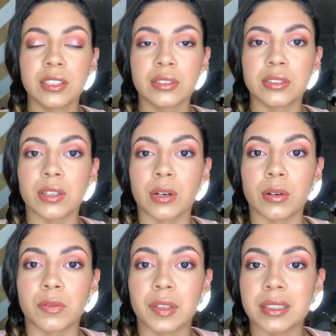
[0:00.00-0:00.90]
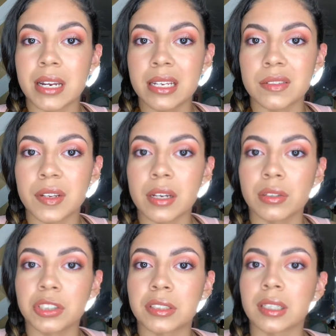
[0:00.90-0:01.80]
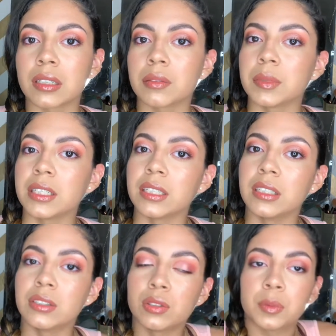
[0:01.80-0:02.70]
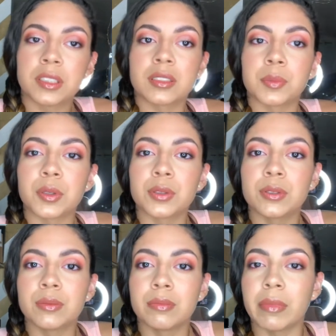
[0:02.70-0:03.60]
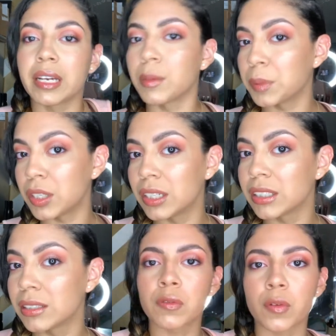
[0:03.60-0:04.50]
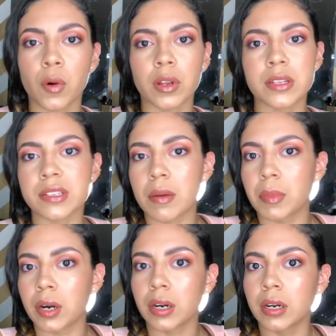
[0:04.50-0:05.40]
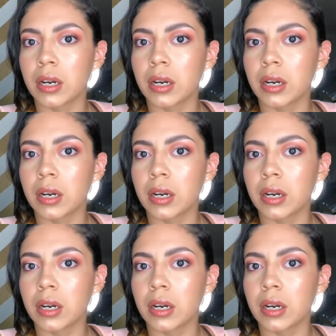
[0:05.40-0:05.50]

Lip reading: So for today's video, it's just going to be super simple makeup look for the summer,